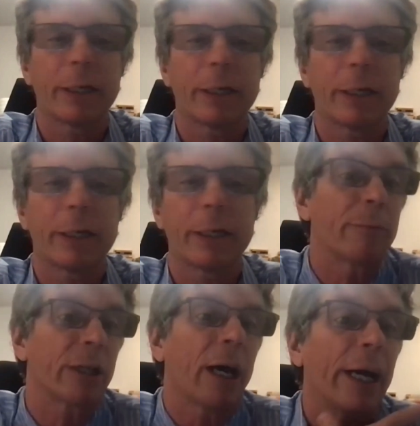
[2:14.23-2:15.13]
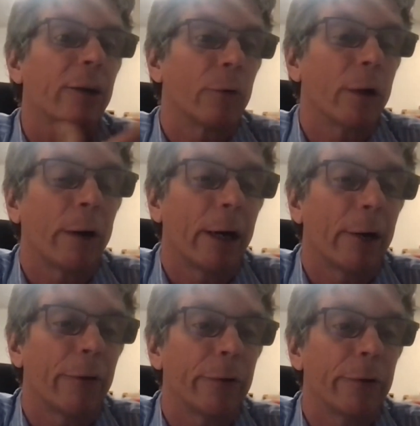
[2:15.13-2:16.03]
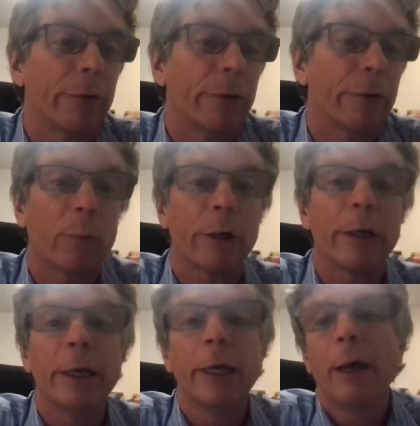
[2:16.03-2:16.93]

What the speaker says: because sometimes I don't know how they're using that word,